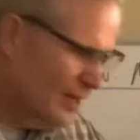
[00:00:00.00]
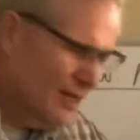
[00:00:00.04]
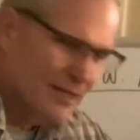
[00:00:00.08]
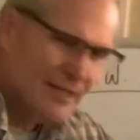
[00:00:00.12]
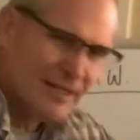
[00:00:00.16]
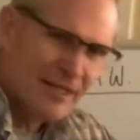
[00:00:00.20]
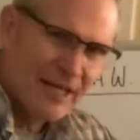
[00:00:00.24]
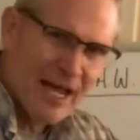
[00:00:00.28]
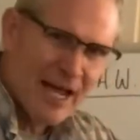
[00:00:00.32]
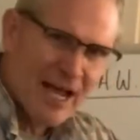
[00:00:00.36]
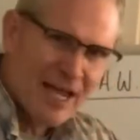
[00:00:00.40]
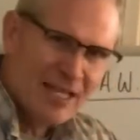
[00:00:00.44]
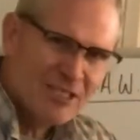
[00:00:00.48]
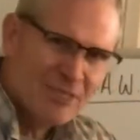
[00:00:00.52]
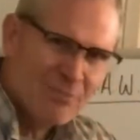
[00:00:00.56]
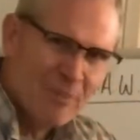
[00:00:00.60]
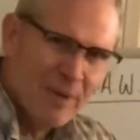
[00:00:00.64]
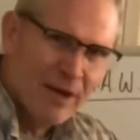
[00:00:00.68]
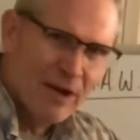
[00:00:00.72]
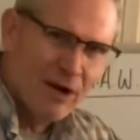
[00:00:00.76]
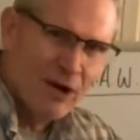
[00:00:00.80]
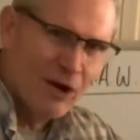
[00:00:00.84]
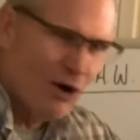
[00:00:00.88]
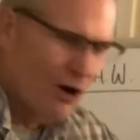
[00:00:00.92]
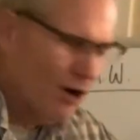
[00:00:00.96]
gas
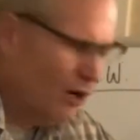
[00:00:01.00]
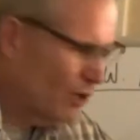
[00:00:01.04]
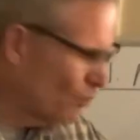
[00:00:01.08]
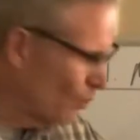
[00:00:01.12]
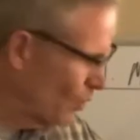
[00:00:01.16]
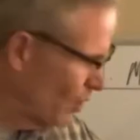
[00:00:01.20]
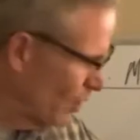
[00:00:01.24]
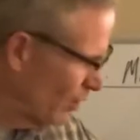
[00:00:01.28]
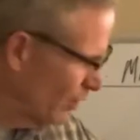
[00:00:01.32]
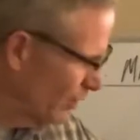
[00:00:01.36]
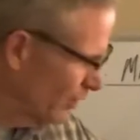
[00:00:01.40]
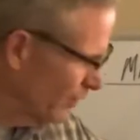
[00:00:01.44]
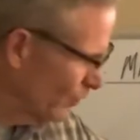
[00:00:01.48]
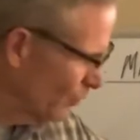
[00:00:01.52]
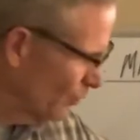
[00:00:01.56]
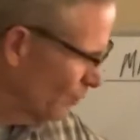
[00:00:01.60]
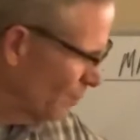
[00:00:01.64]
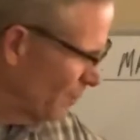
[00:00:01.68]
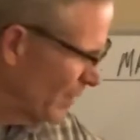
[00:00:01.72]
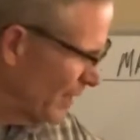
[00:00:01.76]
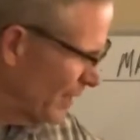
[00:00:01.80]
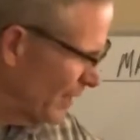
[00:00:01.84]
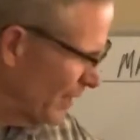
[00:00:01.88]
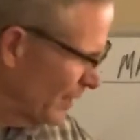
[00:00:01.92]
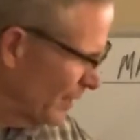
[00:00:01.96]
metal arc welding or
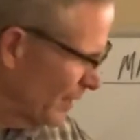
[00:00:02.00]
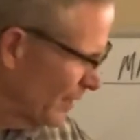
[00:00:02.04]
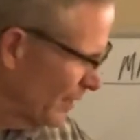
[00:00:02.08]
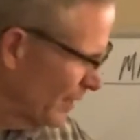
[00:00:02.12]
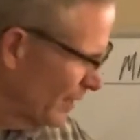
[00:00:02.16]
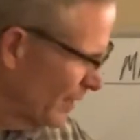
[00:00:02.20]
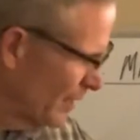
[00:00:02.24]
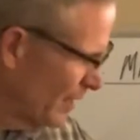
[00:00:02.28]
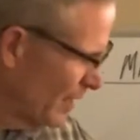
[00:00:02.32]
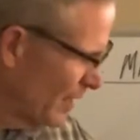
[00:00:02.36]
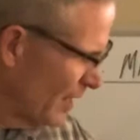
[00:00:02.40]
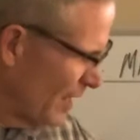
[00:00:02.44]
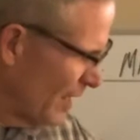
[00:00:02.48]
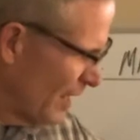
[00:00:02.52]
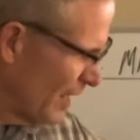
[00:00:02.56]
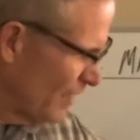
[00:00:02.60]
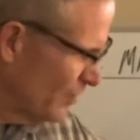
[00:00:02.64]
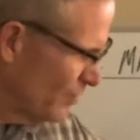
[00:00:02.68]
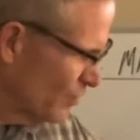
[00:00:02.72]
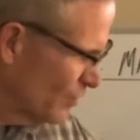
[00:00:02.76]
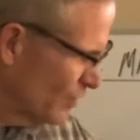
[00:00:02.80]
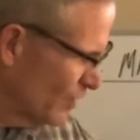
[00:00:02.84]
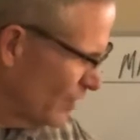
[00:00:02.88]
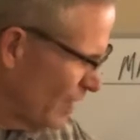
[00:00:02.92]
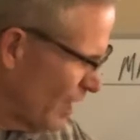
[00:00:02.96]
MIG, and
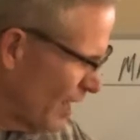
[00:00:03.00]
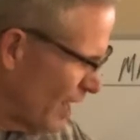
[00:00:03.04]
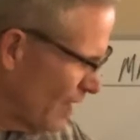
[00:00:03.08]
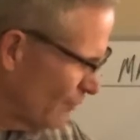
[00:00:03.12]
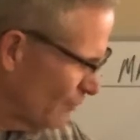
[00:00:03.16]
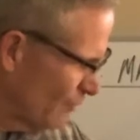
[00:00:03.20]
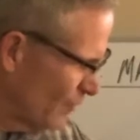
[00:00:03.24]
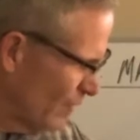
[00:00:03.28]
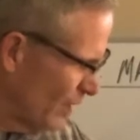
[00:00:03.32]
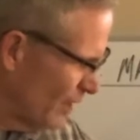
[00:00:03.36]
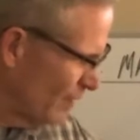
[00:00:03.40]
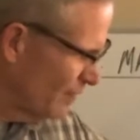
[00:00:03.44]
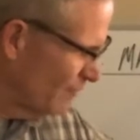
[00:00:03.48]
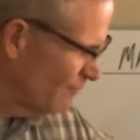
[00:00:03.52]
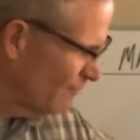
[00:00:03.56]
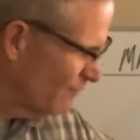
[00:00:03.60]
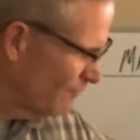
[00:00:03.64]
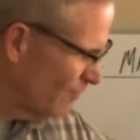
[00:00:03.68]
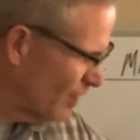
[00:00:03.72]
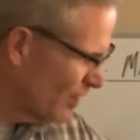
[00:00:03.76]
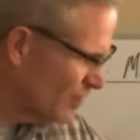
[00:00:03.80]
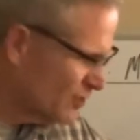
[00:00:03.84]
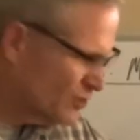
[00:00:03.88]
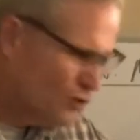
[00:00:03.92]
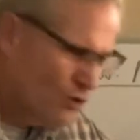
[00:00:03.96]
you cannot run
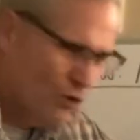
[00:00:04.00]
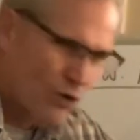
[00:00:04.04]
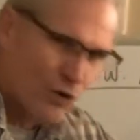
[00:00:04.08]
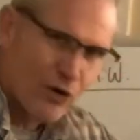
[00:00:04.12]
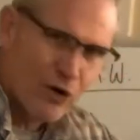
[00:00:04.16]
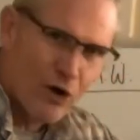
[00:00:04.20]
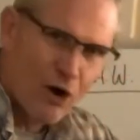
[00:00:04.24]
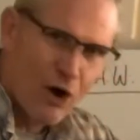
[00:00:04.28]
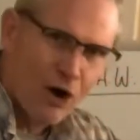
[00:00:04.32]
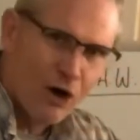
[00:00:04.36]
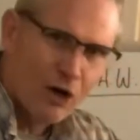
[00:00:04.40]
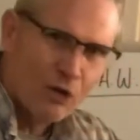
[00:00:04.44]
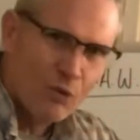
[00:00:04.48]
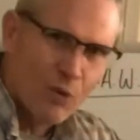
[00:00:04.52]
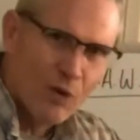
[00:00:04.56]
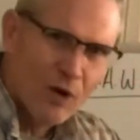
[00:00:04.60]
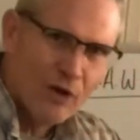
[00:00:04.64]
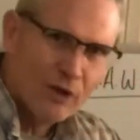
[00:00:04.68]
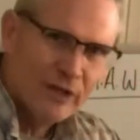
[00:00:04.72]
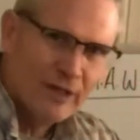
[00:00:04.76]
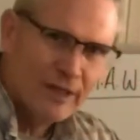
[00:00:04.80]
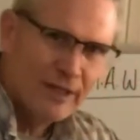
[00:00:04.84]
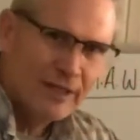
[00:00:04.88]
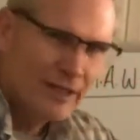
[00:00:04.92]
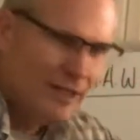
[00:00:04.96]
flux cord arc
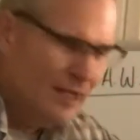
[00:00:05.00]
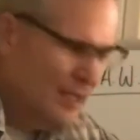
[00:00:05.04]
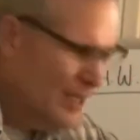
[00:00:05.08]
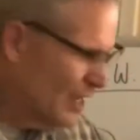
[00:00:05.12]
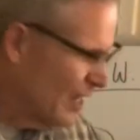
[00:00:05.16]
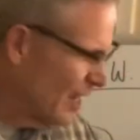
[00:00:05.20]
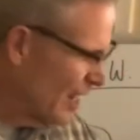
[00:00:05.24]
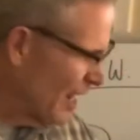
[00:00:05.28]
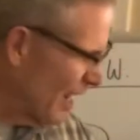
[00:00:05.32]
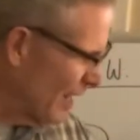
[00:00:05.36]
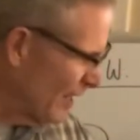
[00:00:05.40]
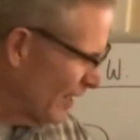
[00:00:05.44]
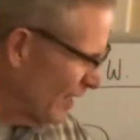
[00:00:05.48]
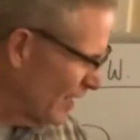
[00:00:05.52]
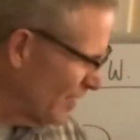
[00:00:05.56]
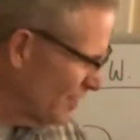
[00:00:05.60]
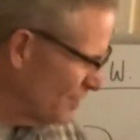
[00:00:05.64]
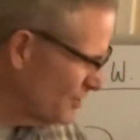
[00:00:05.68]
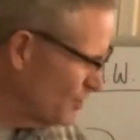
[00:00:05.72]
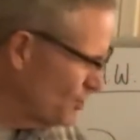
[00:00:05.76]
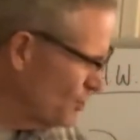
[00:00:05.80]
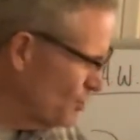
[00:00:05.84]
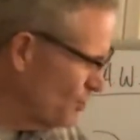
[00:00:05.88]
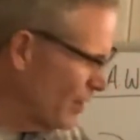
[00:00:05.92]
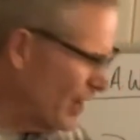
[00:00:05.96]
welding
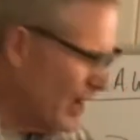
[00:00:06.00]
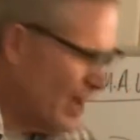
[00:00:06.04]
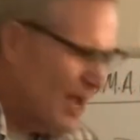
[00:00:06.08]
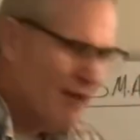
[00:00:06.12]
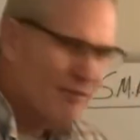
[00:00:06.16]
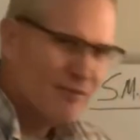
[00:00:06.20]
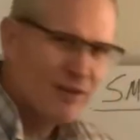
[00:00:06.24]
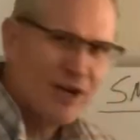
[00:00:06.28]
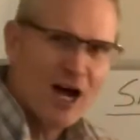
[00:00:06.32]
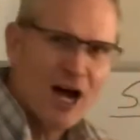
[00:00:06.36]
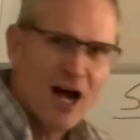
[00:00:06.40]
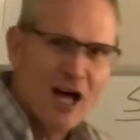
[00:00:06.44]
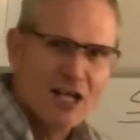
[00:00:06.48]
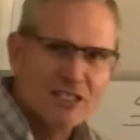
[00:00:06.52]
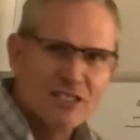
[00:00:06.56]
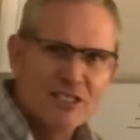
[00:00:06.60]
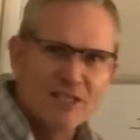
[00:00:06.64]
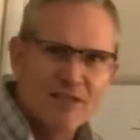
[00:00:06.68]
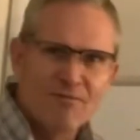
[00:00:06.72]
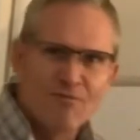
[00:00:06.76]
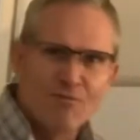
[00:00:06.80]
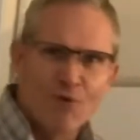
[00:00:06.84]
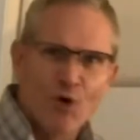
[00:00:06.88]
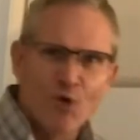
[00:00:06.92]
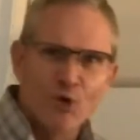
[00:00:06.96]
unless you have
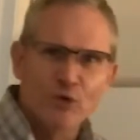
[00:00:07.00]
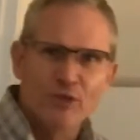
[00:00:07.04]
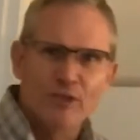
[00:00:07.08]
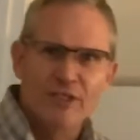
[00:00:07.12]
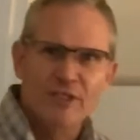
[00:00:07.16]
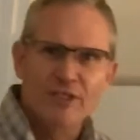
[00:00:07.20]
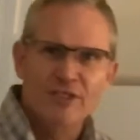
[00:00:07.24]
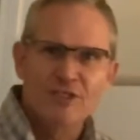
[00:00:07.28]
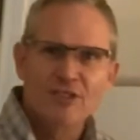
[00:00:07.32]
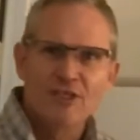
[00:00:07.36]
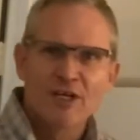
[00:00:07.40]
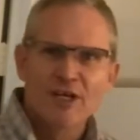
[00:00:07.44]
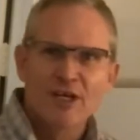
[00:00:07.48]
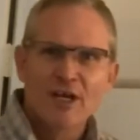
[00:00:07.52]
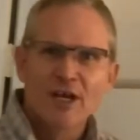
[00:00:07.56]
constant voltage